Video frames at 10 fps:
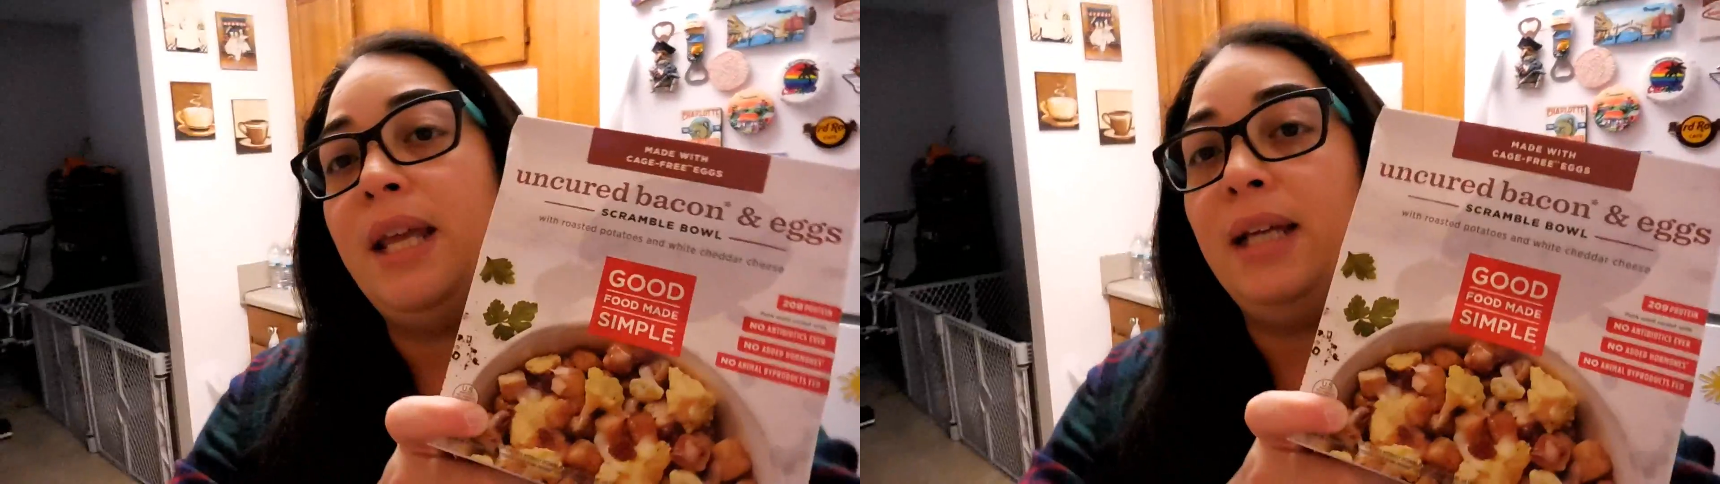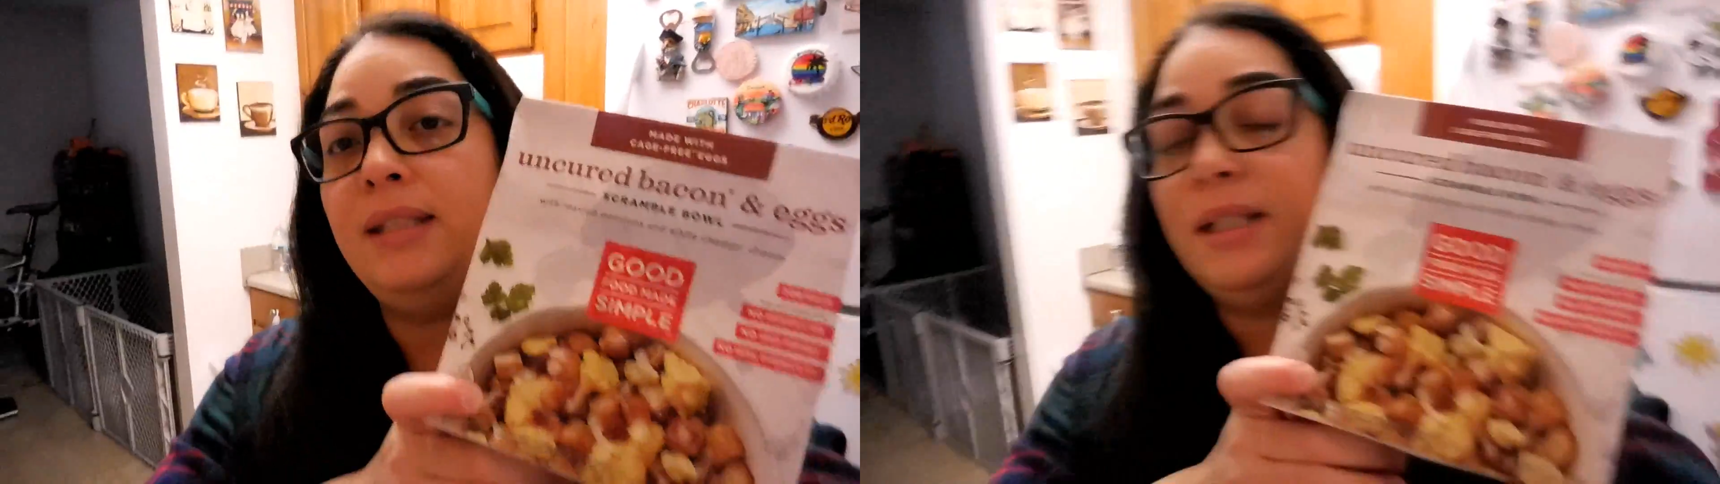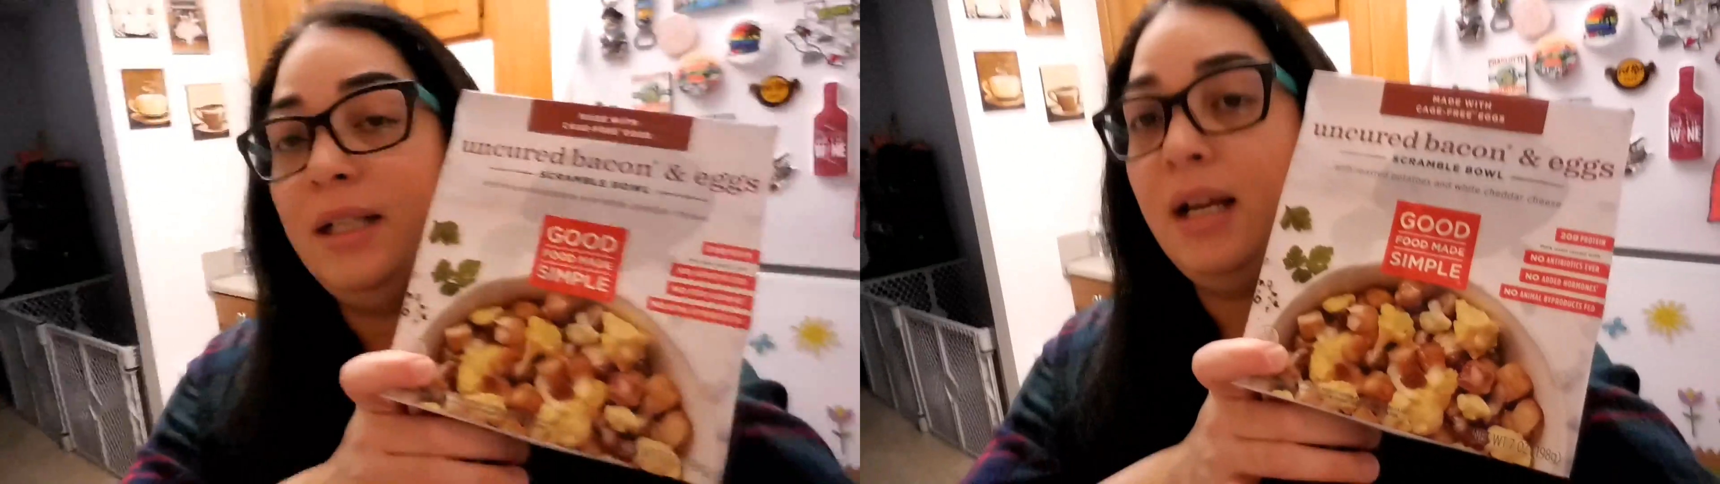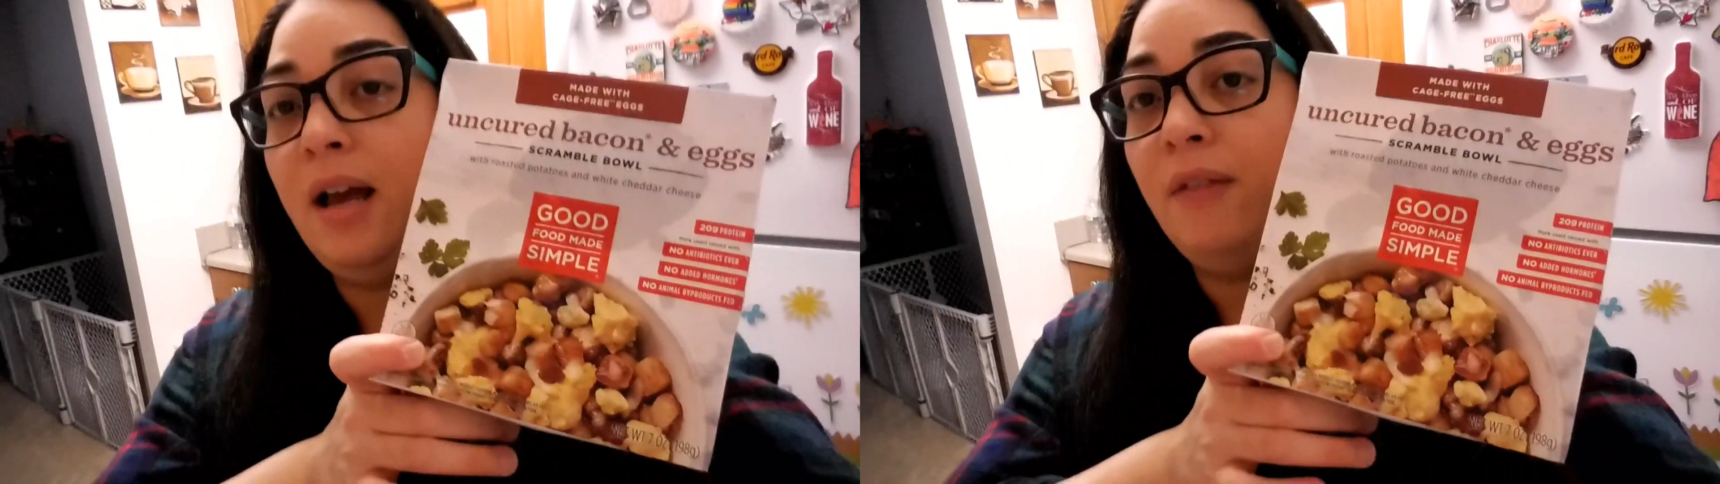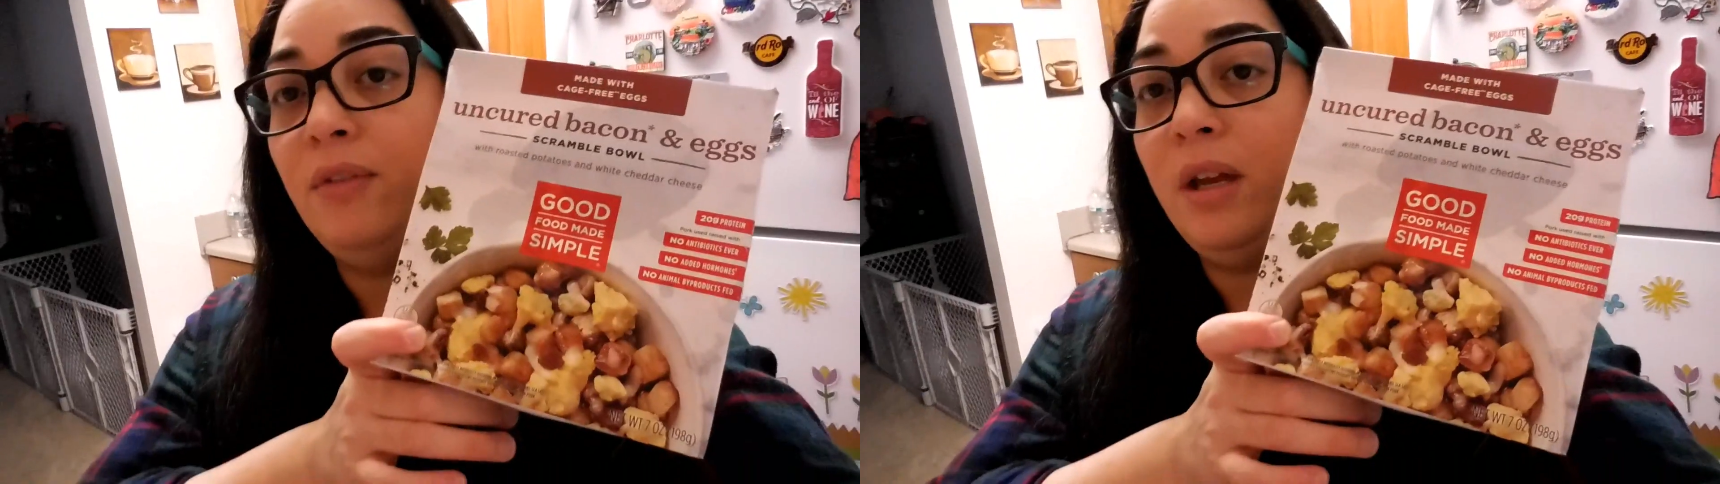they didn't
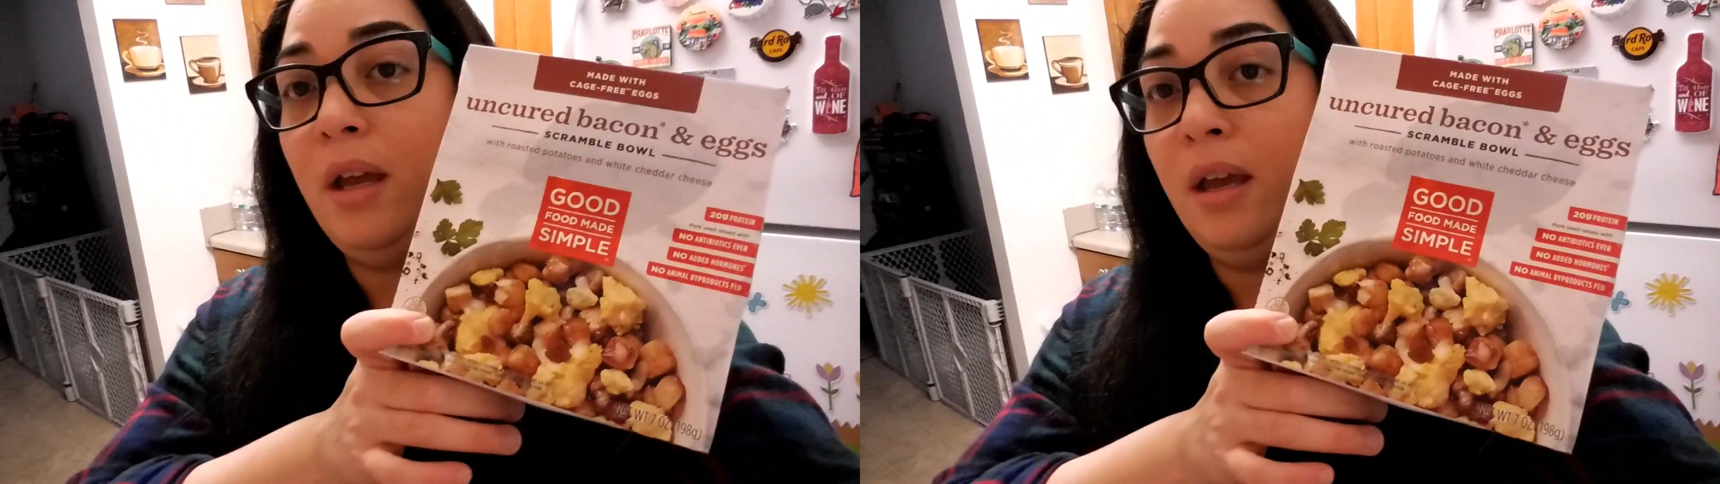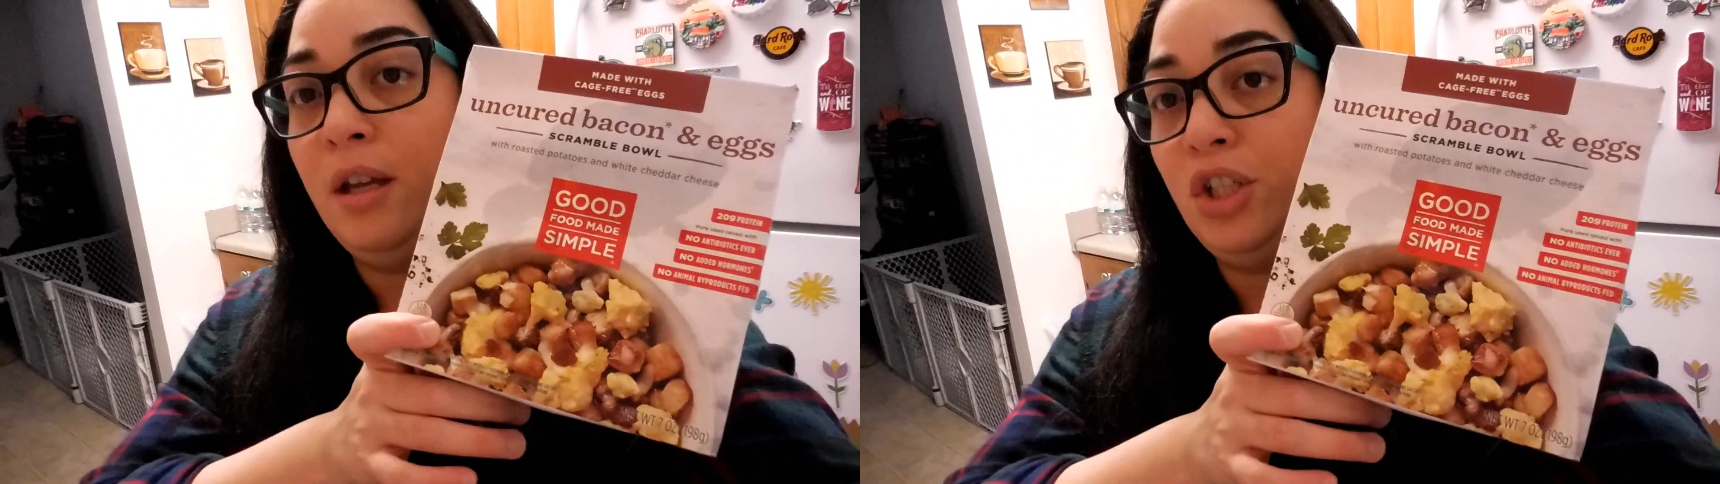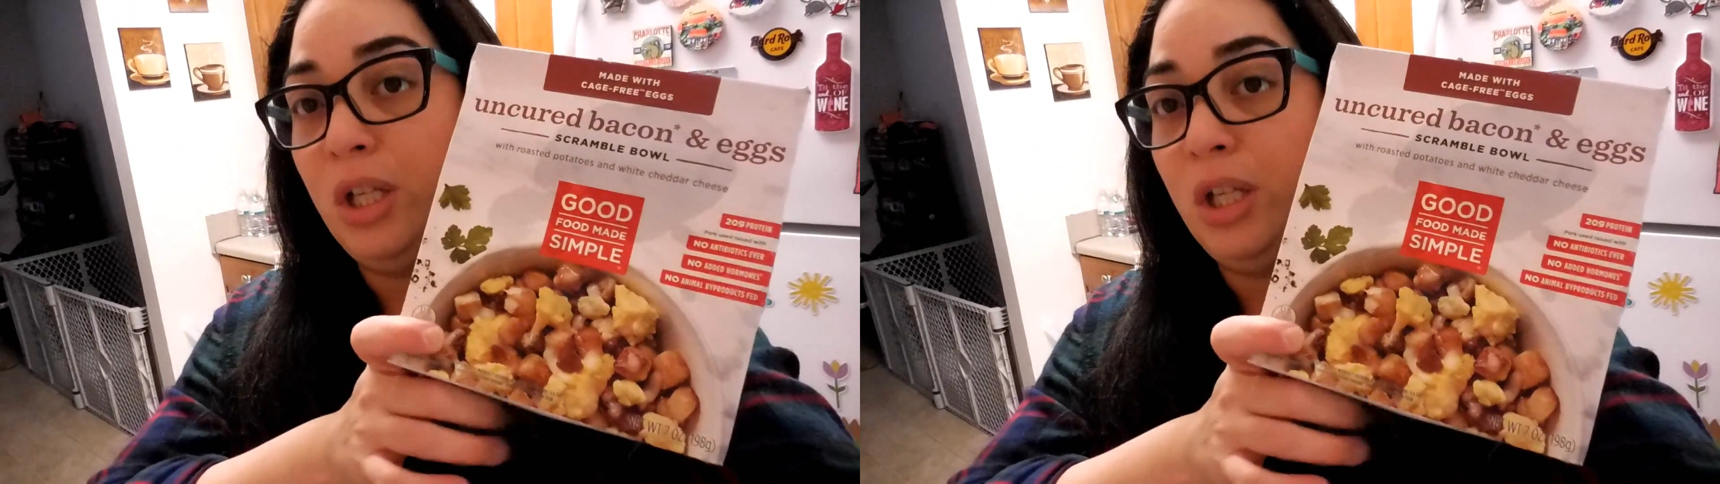have the